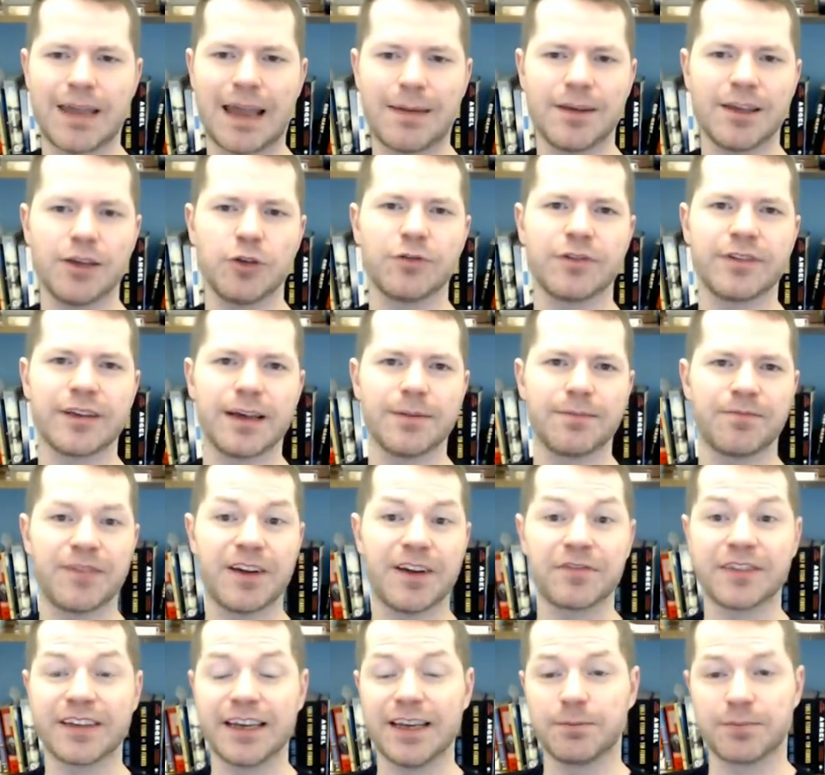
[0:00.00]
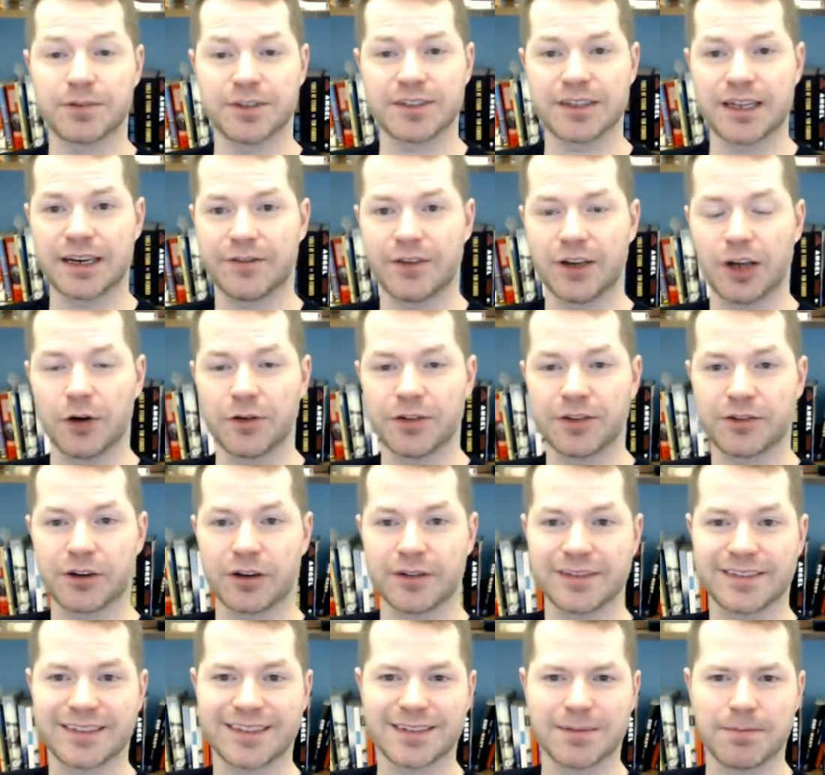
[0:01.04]
you tip 15%. If you go and the
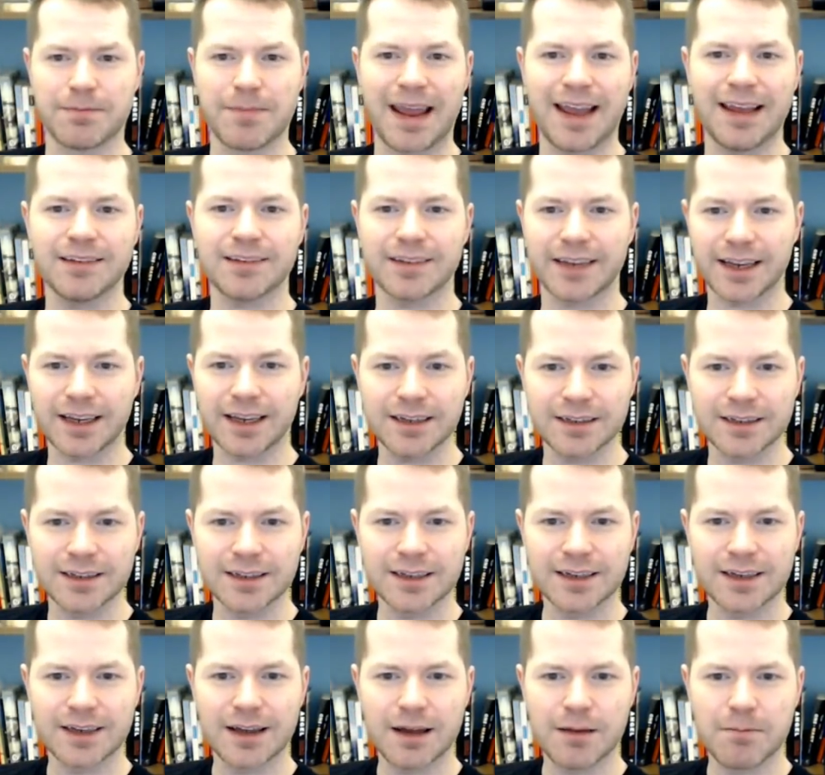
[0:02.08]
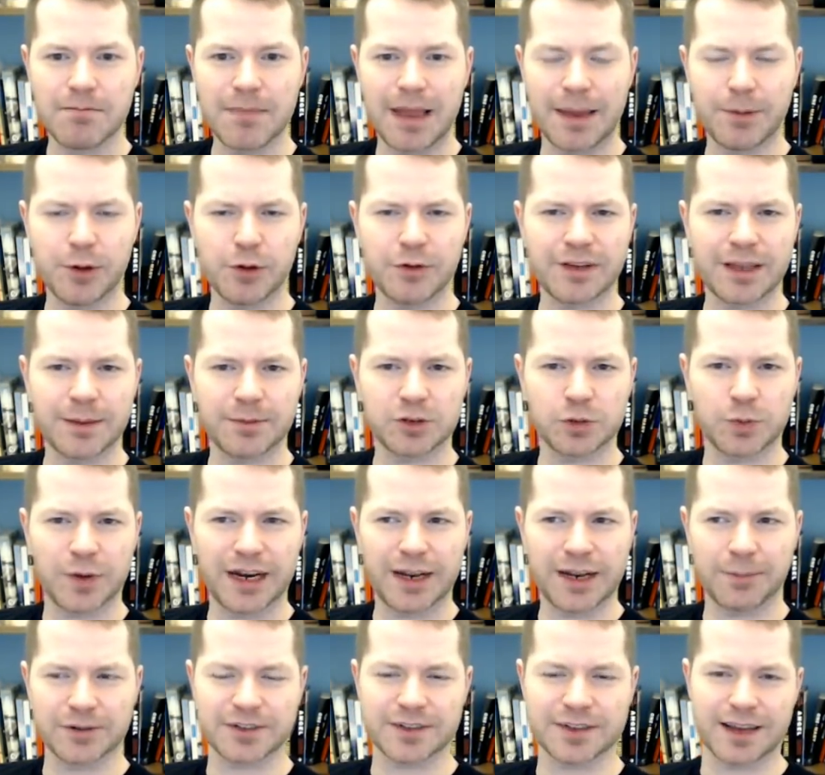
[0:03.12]
service is amazing, Maybe you tip
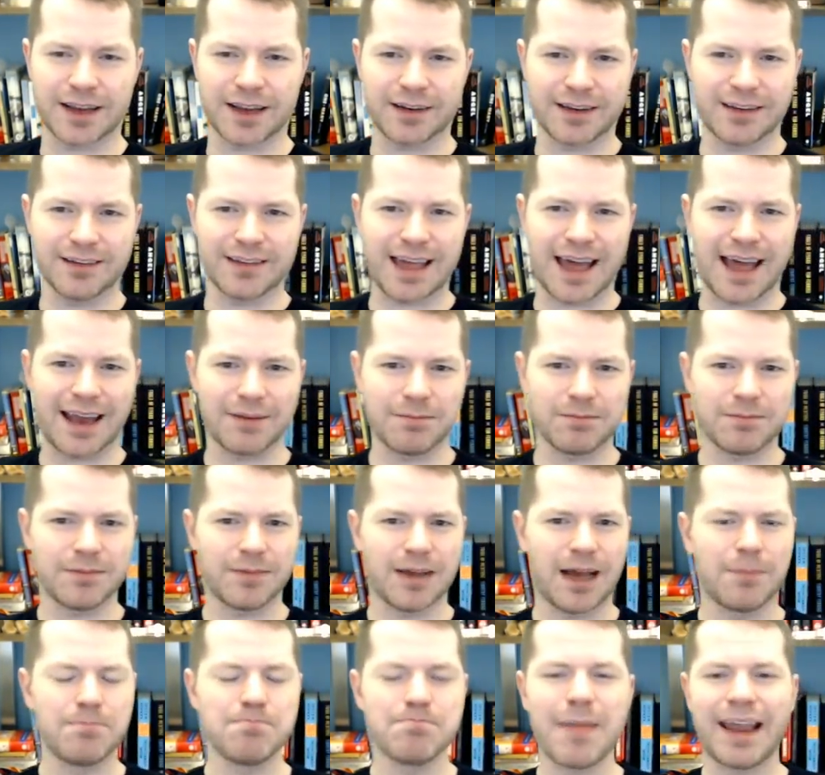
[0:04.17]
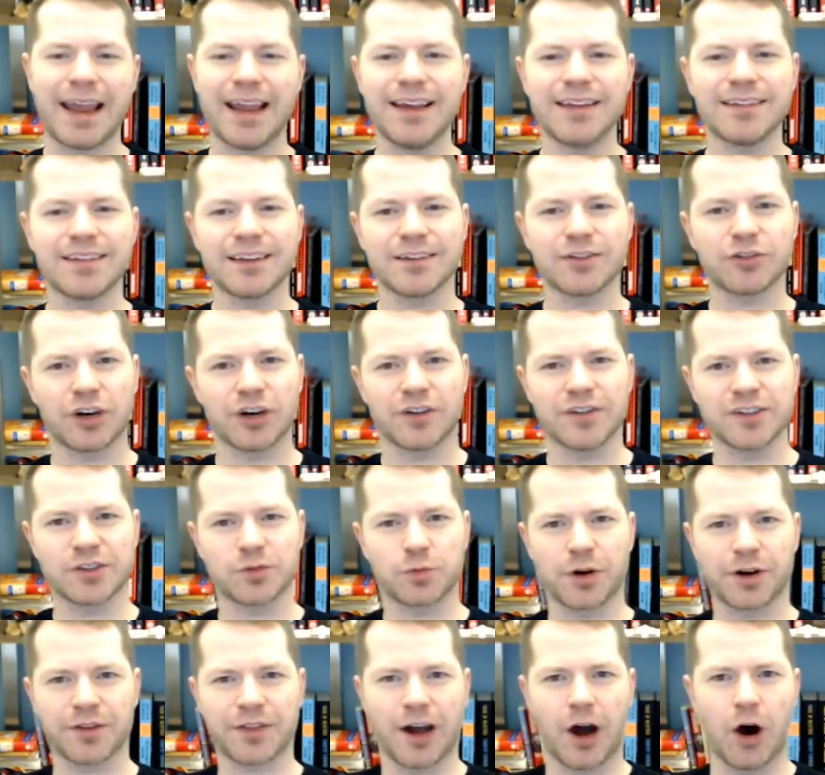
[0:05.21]
20%. Is that amazing service
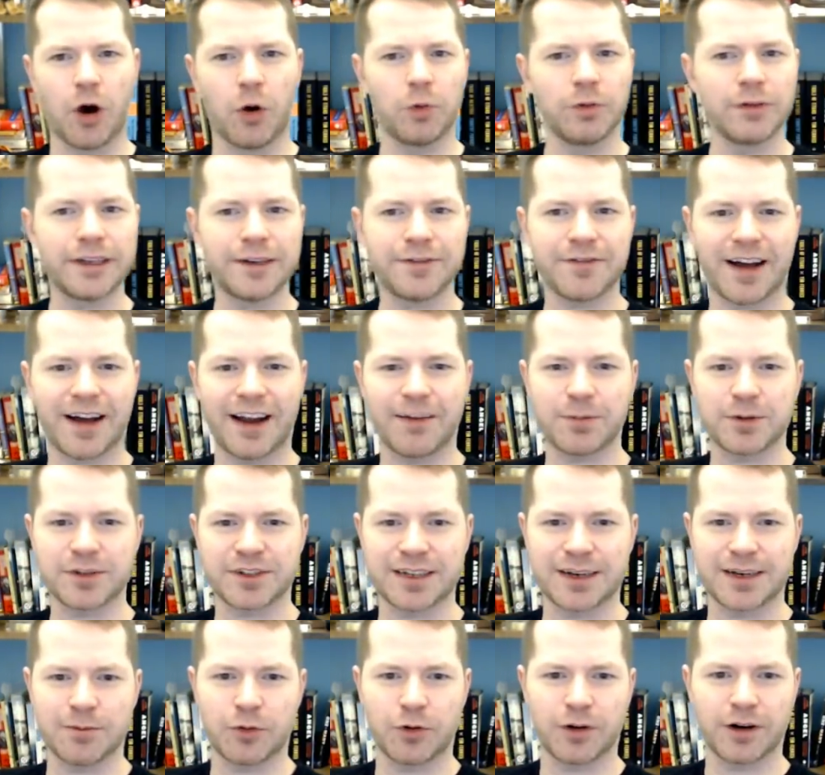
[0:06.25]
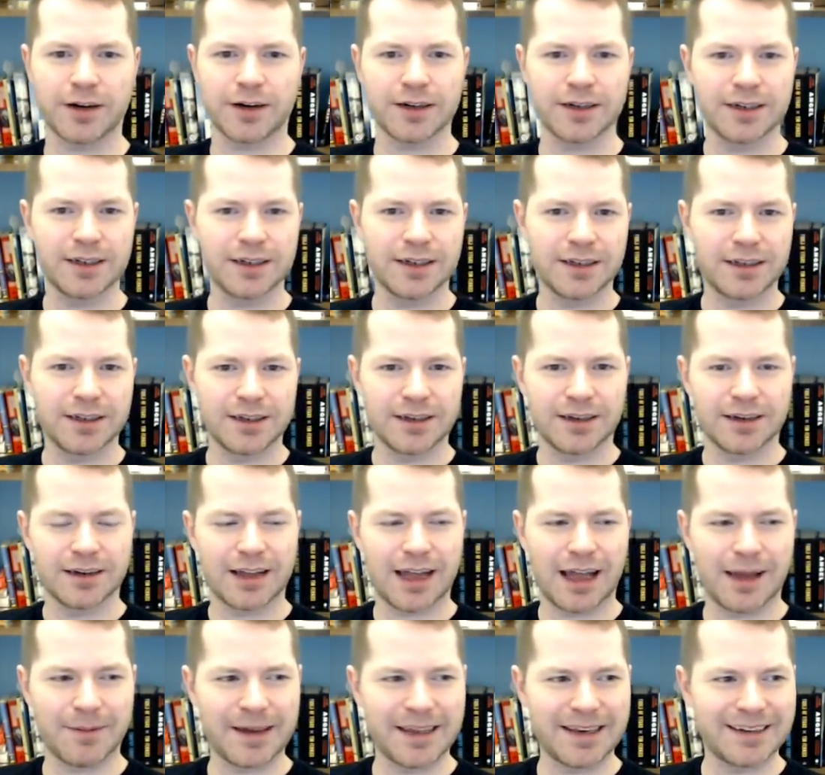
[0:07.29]
worth only 5% more?
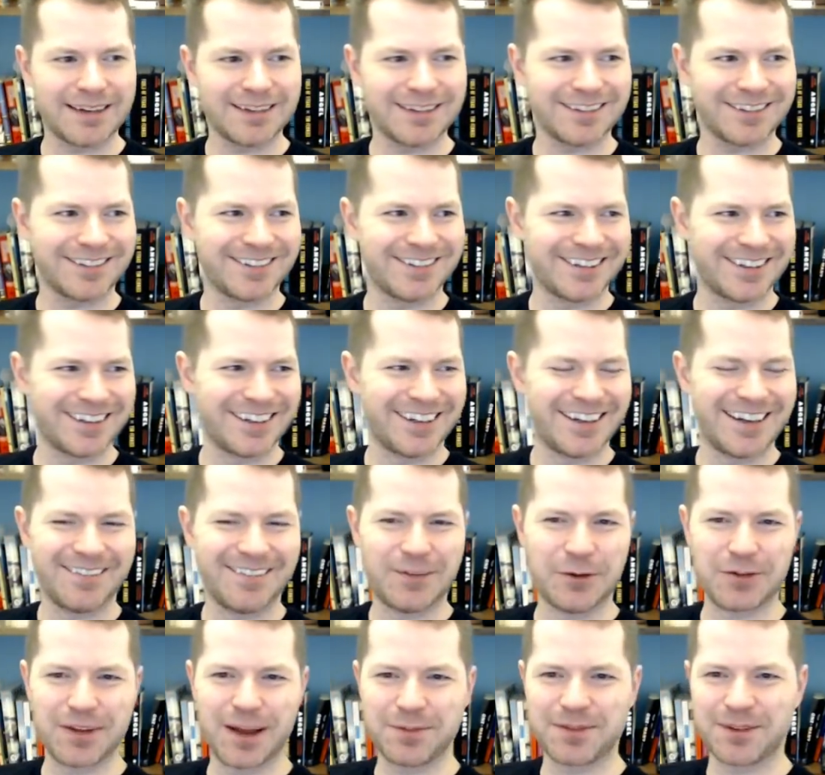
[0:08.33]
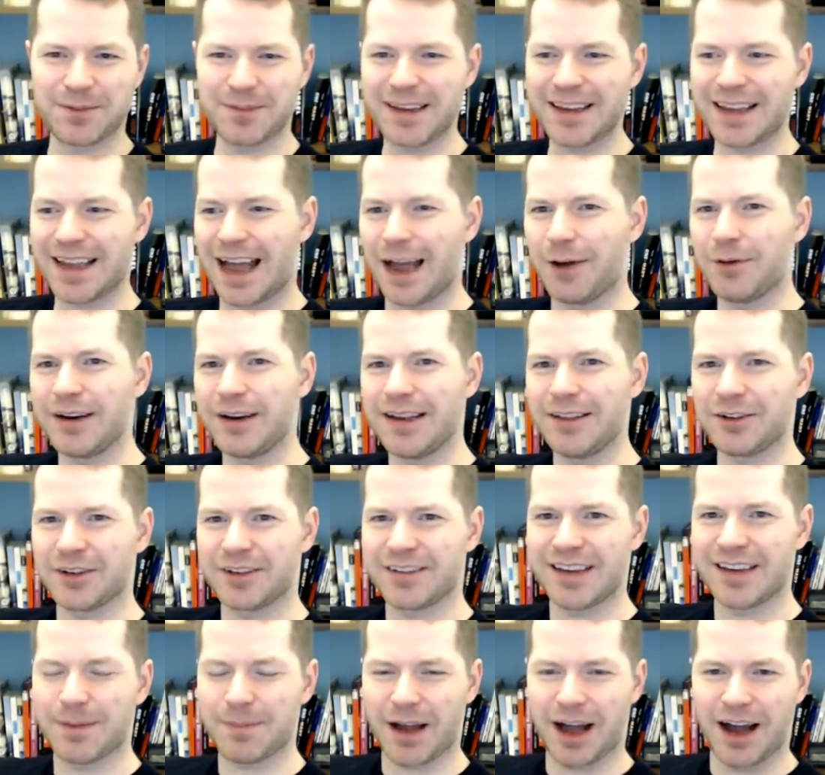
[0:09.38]
I mean, if it was up to me, I would either
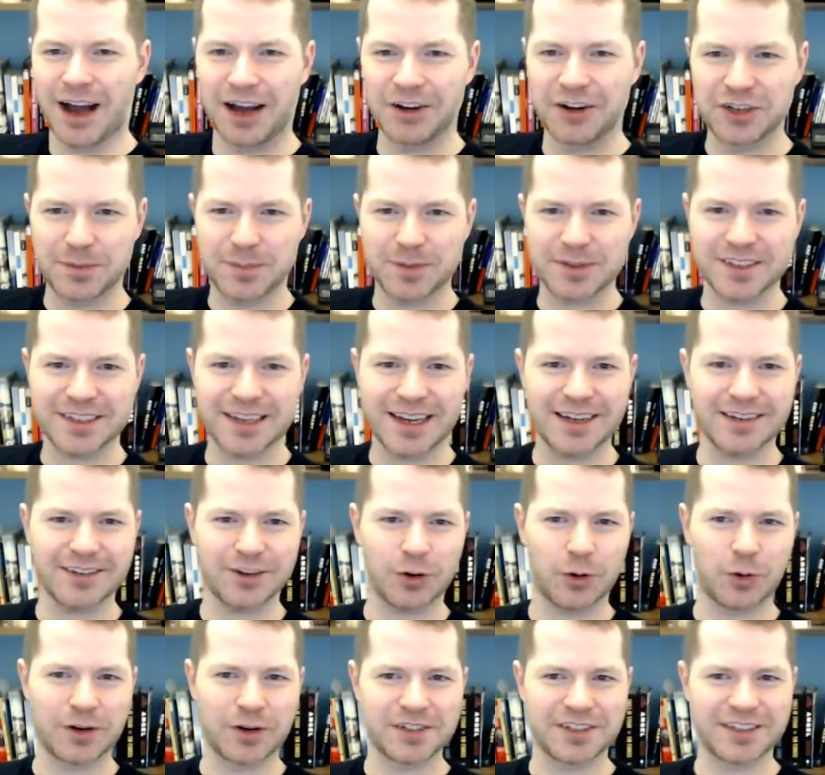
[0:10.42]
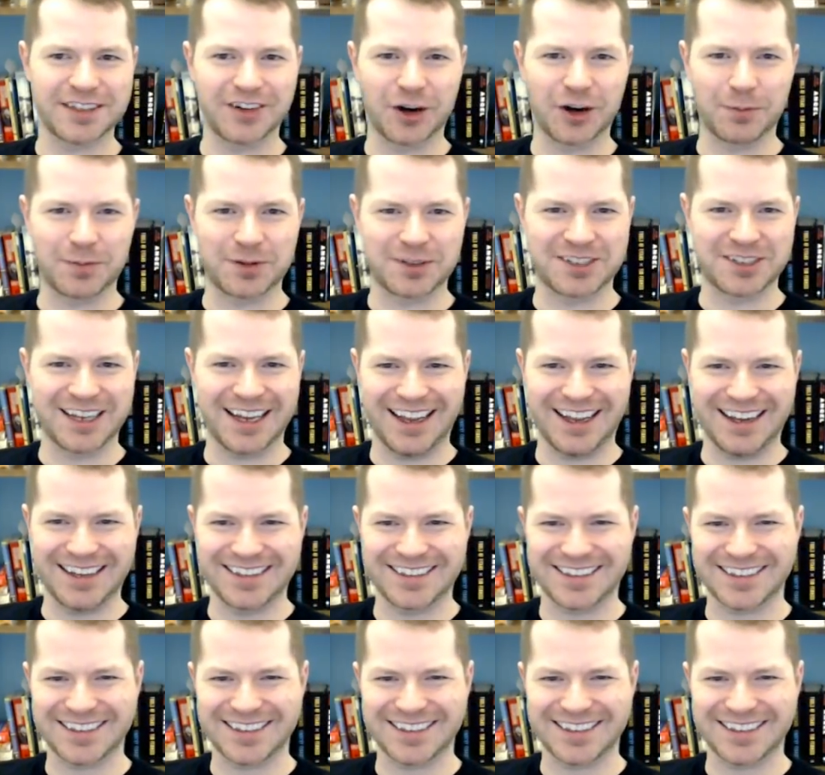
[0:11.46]
tip 100% or 0%,